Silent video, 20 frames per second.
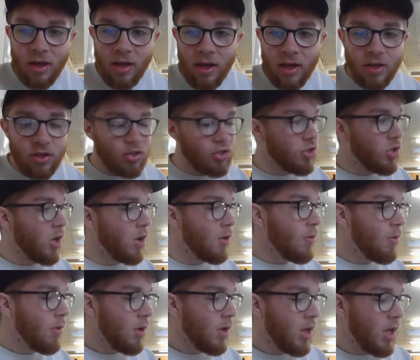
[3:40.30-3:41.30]

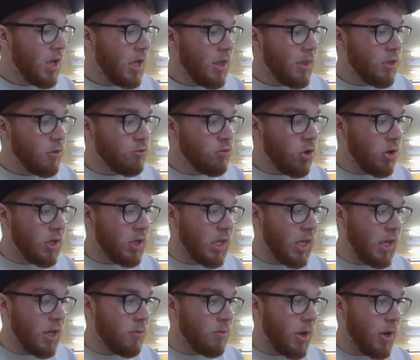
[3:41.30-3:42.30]
So the
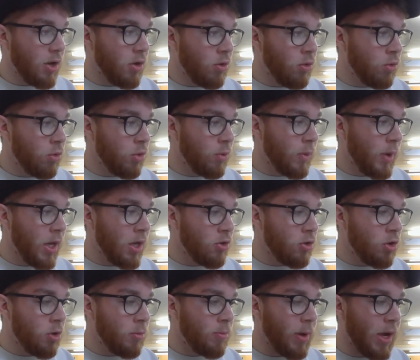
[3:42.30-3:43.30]
rocket went all the way
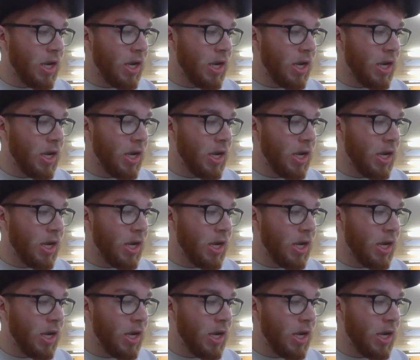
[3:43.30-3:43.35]
up,